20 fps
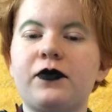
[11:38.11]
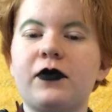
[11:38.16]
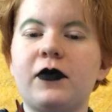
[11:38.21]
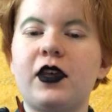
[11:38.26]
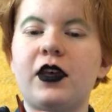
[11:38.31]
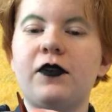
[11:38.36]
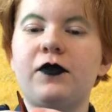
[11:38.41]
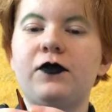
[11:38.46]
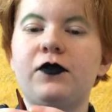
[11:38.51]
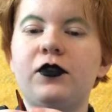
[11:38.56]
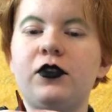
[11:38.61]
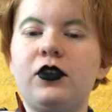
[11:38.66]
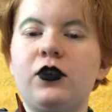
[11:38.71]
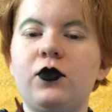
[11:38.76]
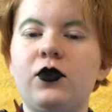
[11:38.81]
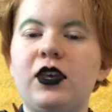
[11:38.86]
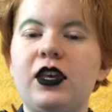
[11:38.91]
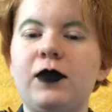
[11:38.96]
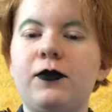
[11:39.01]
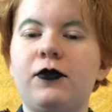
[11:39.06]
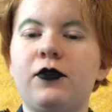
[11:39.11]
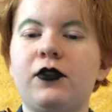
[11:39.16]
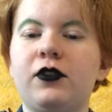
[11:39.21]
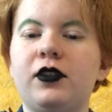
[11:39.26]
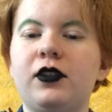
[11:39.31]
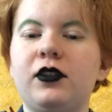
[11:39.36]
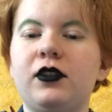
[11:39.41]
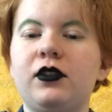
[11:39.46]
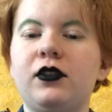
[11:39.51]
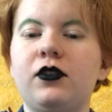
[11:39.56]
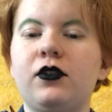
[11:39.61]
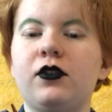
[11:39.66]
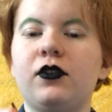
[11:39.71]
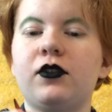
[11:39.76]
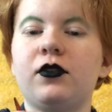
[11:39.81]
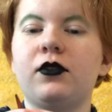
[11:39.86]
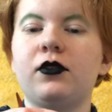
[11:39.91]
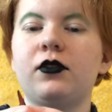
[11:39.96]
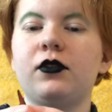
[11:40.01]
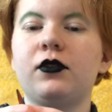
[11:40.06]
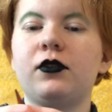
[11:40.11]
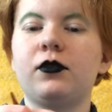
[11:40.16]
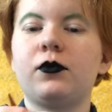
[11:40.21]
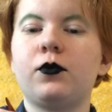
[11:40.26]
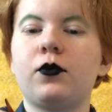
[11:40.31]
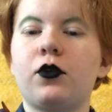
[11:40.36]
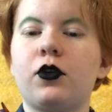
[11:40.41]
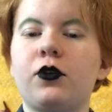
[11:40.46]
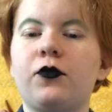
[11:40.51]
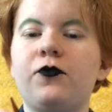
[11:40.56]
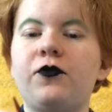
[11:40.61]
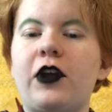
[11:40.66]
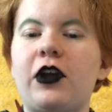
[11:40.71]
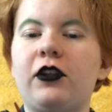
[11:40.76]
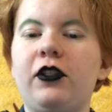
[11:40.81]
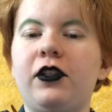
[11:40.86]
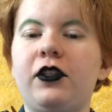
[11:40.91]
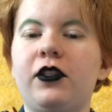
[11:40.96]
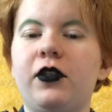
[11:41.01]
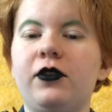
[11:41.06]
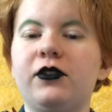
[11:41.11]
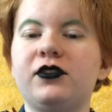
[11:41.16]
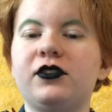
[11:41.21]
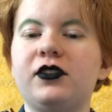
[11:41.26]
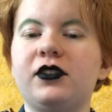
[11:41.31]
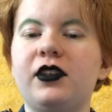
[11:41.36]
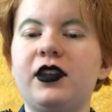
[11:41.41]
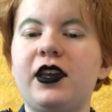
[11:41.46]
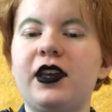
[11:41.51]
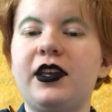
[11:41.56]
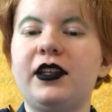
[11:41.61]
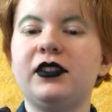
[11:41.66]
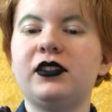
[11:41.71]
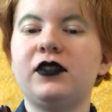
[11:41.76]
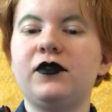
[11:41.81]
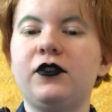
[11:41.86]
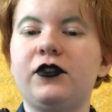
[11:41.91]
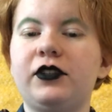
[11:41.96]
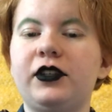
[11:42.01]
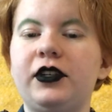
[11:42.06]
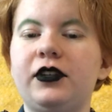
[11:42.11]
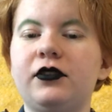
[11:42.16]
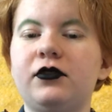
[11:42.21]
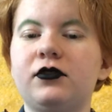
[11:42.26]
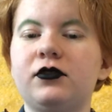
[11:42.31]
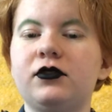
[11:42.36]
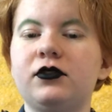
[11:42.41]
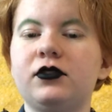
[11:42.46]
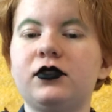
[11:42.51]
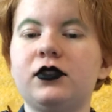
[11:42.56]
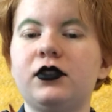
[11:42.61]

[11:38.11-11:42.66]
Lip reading: if you keep your work fairly close to the ends of your needles.